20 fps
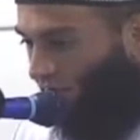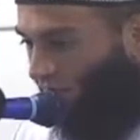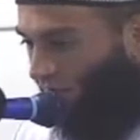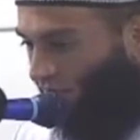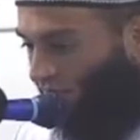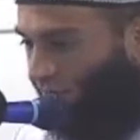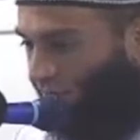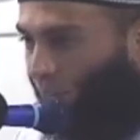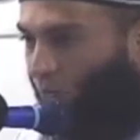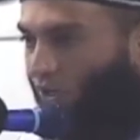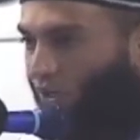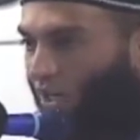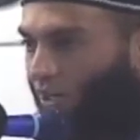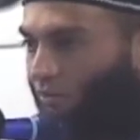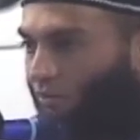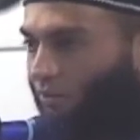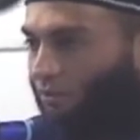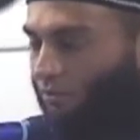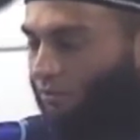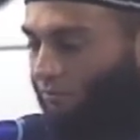Small
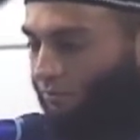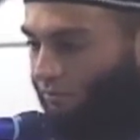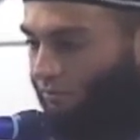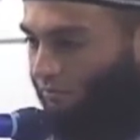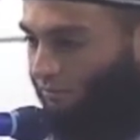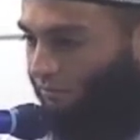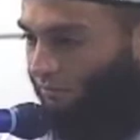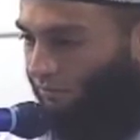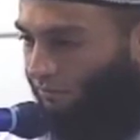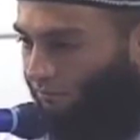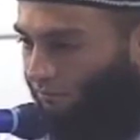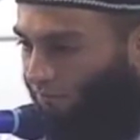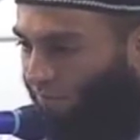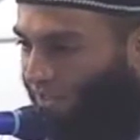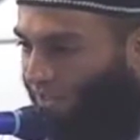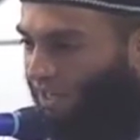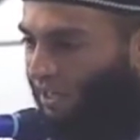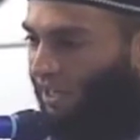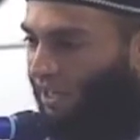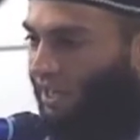arrow,
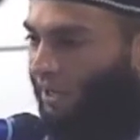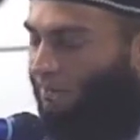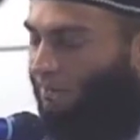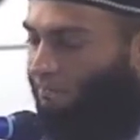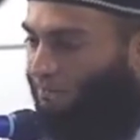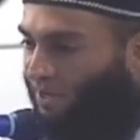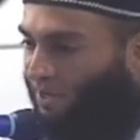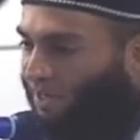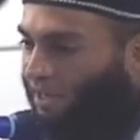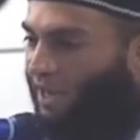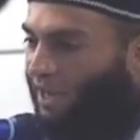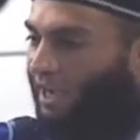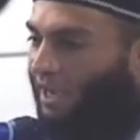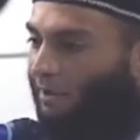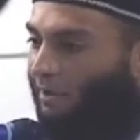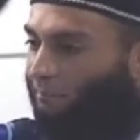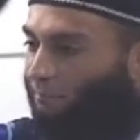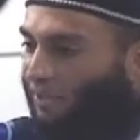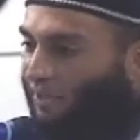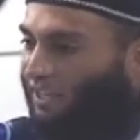bigger,
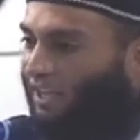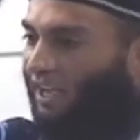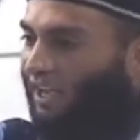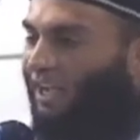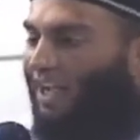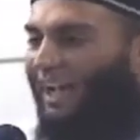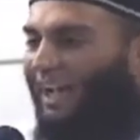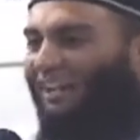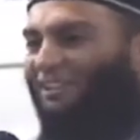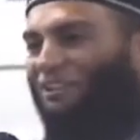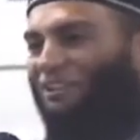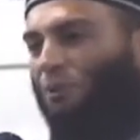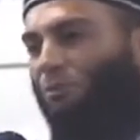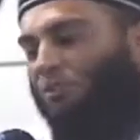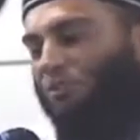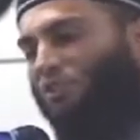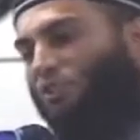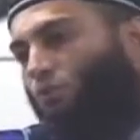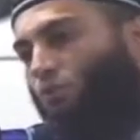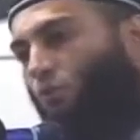until
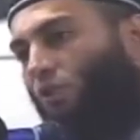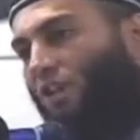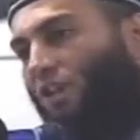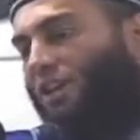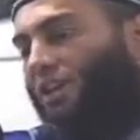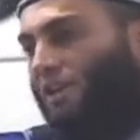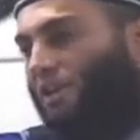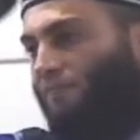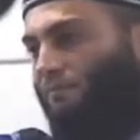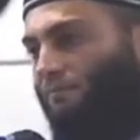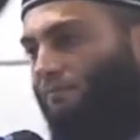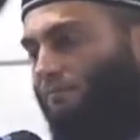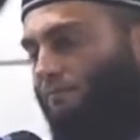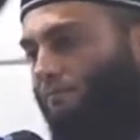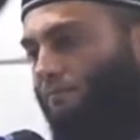it destroyed him.